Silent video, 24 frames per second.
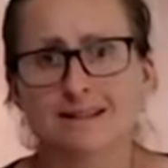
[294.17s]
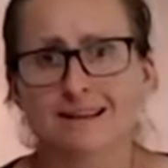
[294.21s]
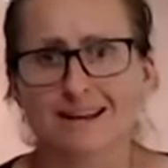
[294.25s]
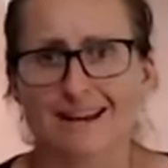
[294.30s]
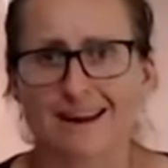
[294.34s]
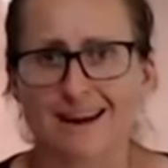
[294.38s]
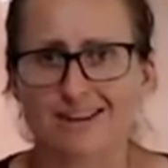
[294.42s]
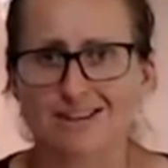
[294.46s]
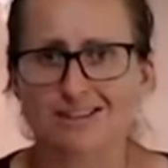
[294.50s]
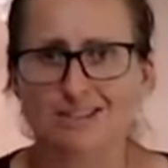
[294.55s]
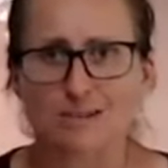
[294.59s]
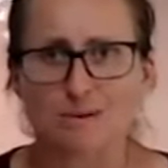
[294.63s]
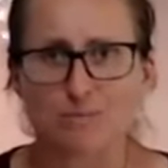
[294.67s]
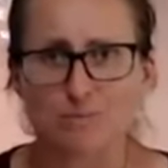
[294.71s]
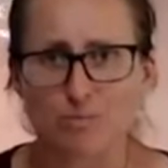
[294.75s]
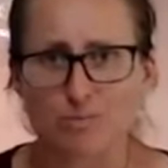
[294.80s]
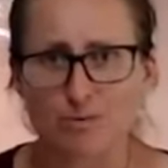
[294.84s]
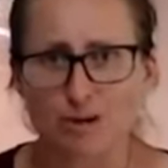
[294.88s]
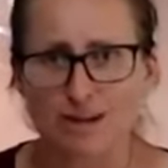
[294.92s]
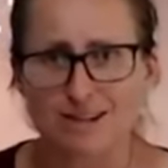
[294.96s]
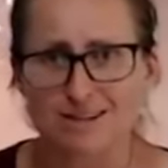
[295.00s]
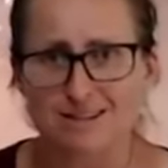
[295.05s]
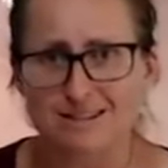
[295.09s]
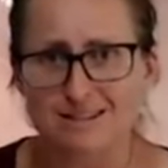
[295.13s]
it actually
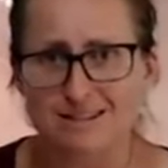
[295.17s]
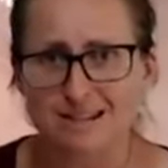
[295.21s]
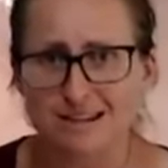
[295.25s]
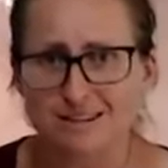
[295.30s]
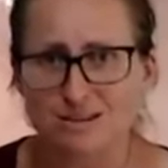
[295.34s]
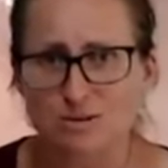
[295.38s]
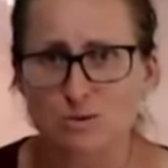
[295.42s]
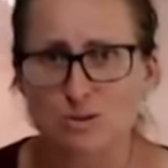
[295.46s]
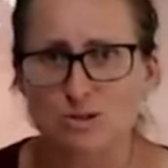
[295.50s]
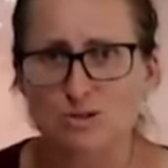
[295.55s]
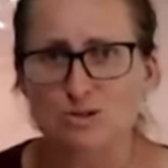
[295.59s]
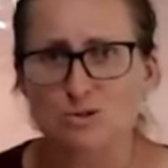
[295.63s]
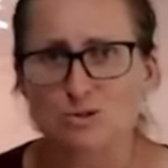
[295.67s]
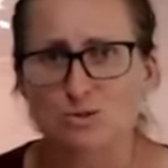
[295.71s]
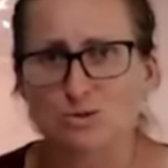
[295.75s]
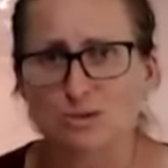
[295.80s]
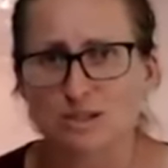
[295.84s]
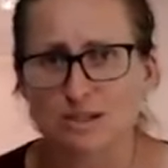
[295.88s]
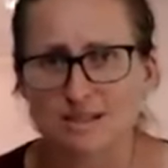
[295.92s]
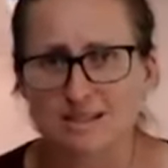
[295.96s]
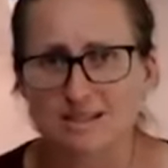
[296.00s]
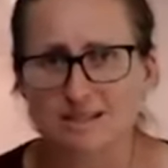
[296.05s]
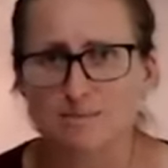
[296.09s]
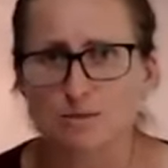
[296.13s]
breaks it down to a
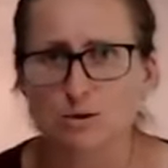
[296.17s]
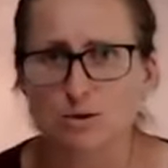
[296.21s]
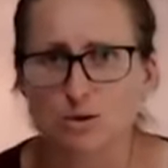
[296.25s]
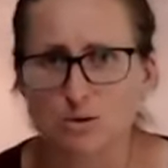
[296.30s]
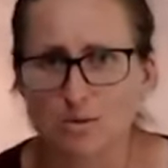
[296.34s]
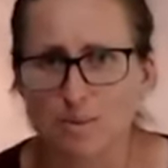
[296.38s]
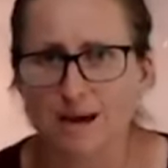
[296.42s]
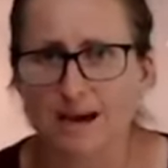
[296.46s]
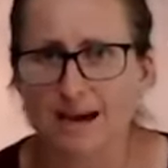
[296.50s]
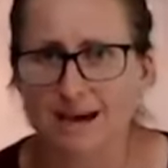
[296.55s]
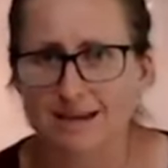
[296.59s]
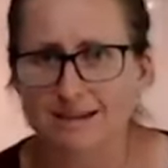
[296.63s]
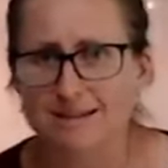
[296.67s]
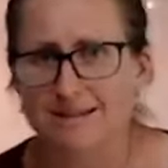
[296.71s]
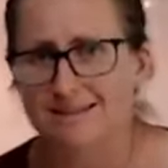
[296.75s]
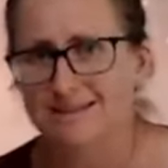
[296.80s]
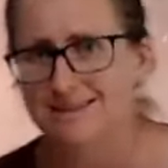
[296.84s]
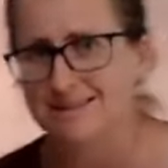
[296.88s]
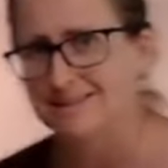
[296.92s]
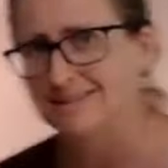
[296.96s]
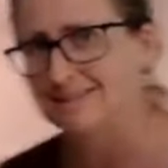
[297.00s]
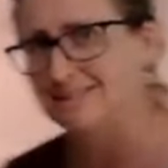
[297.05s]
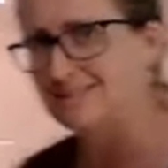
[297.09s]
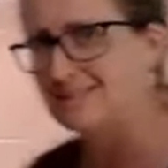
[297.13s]
silky smooth
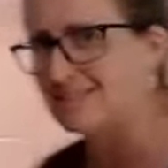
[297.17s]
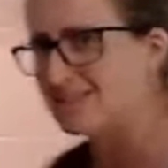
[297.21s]
paste, all